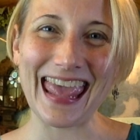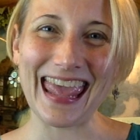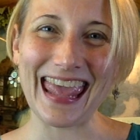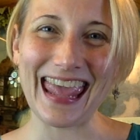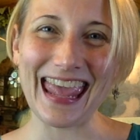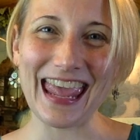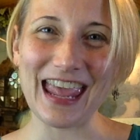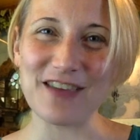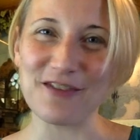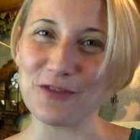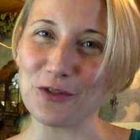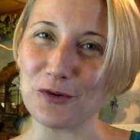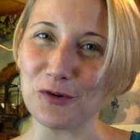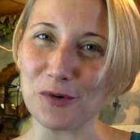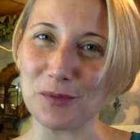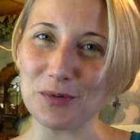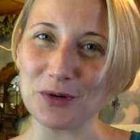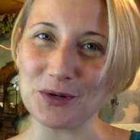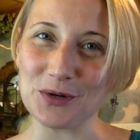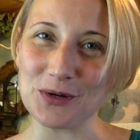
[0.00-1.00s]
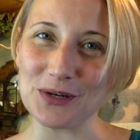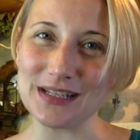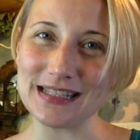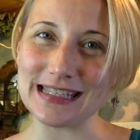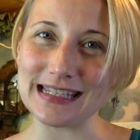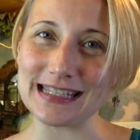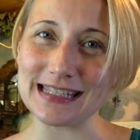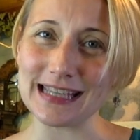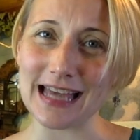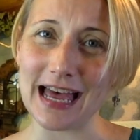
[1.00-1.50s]
Hey floralpreneurs,
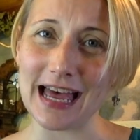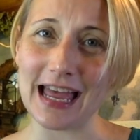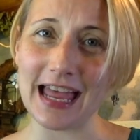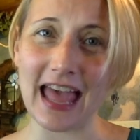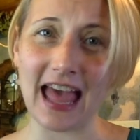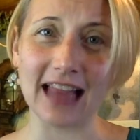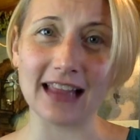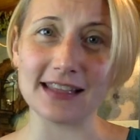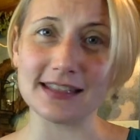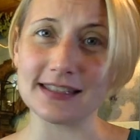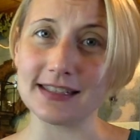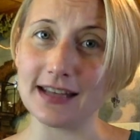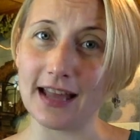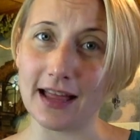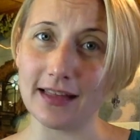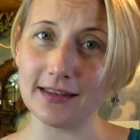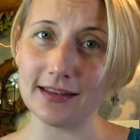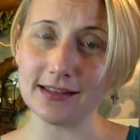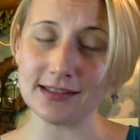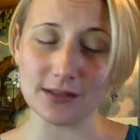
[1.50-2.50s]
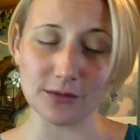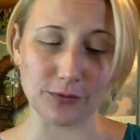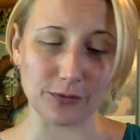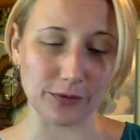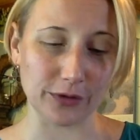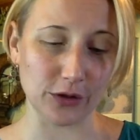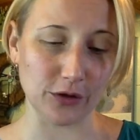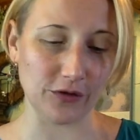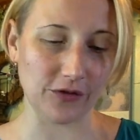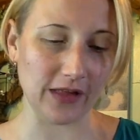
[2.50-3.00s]
it is I, Alison Ellis of
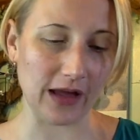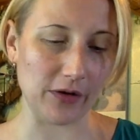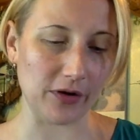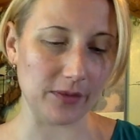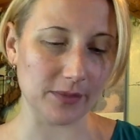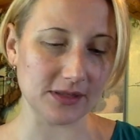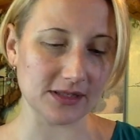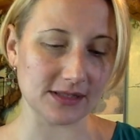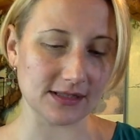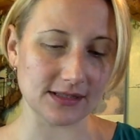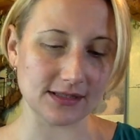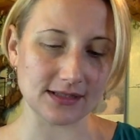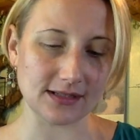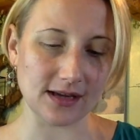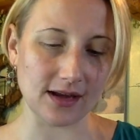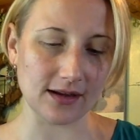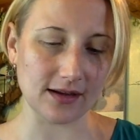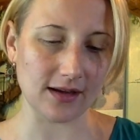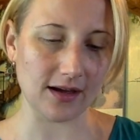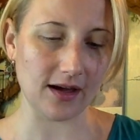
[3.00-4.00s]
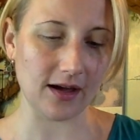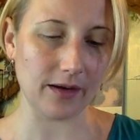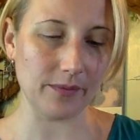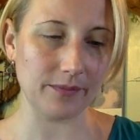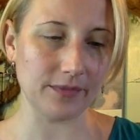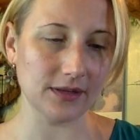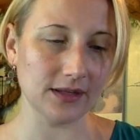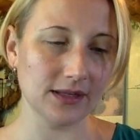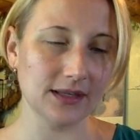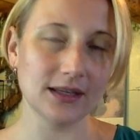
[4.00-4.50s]

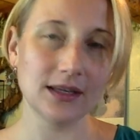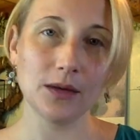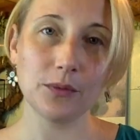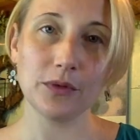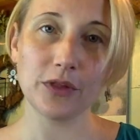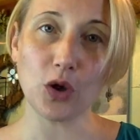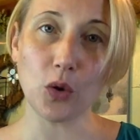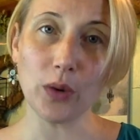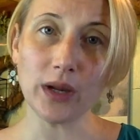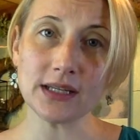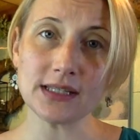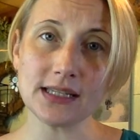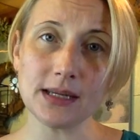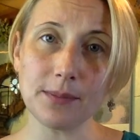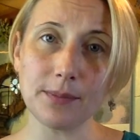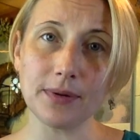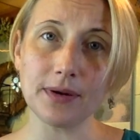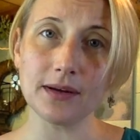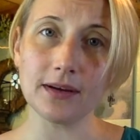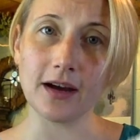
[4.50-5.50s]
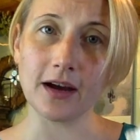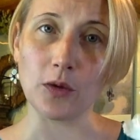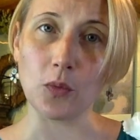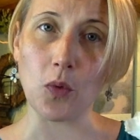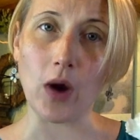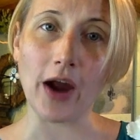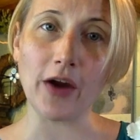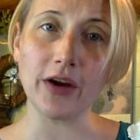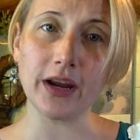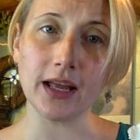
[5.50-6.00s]
realflowerbusiness.com with a quick tip on
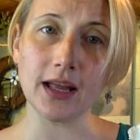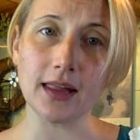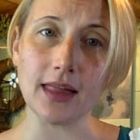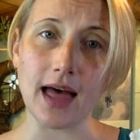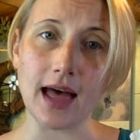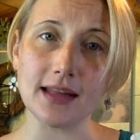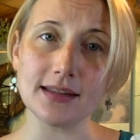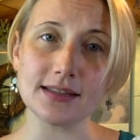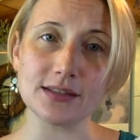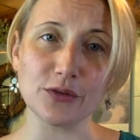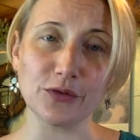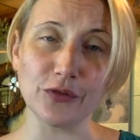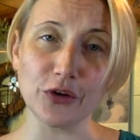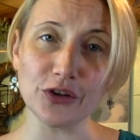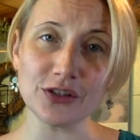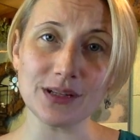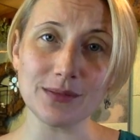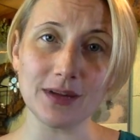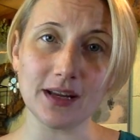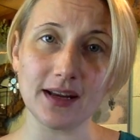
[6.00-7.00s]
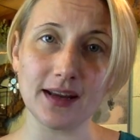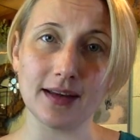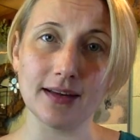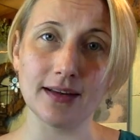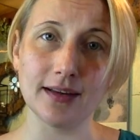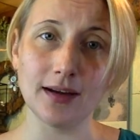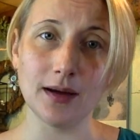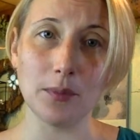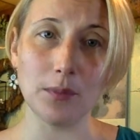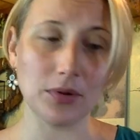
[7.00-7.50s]
wiring glads. So first I'm going to
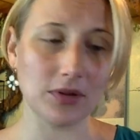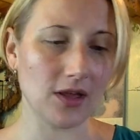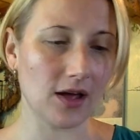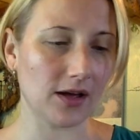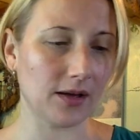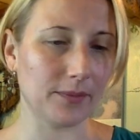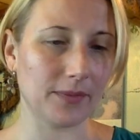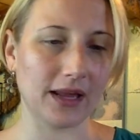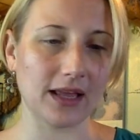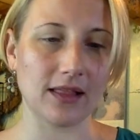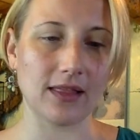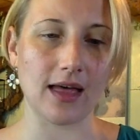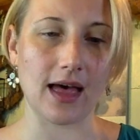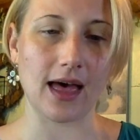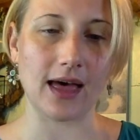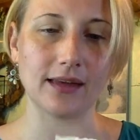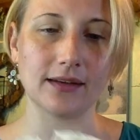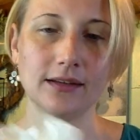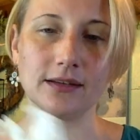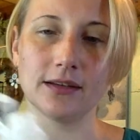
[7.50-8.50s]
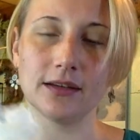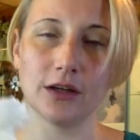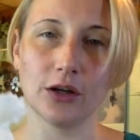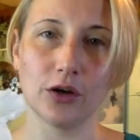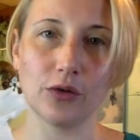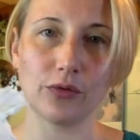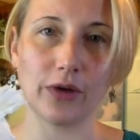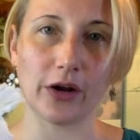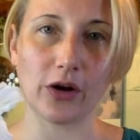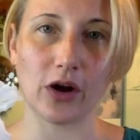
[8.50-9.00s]
pluck my glad
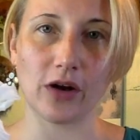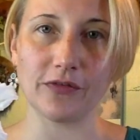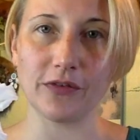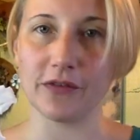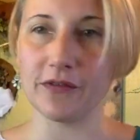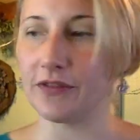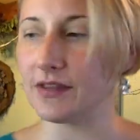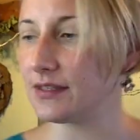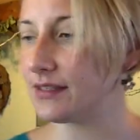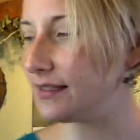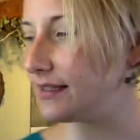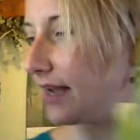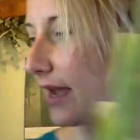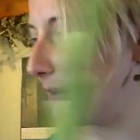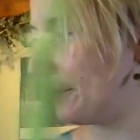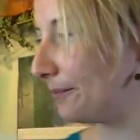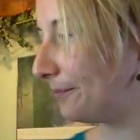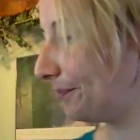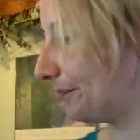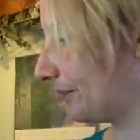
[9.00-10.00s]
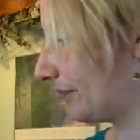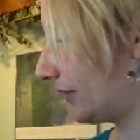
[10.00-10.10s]
right off of the stem.